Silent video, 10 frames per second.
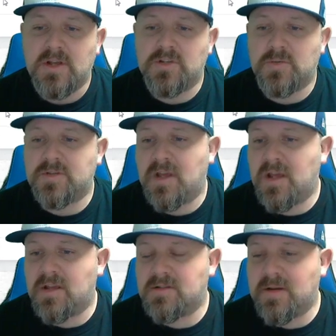So we'll
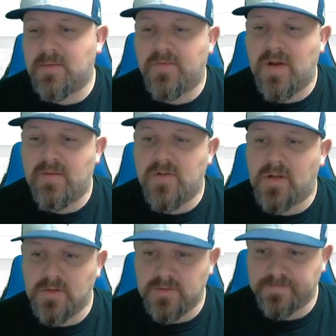say
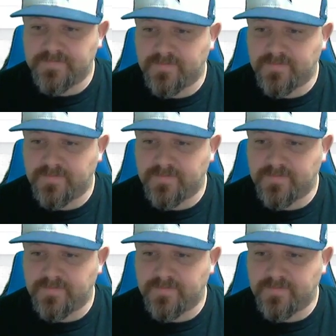$75.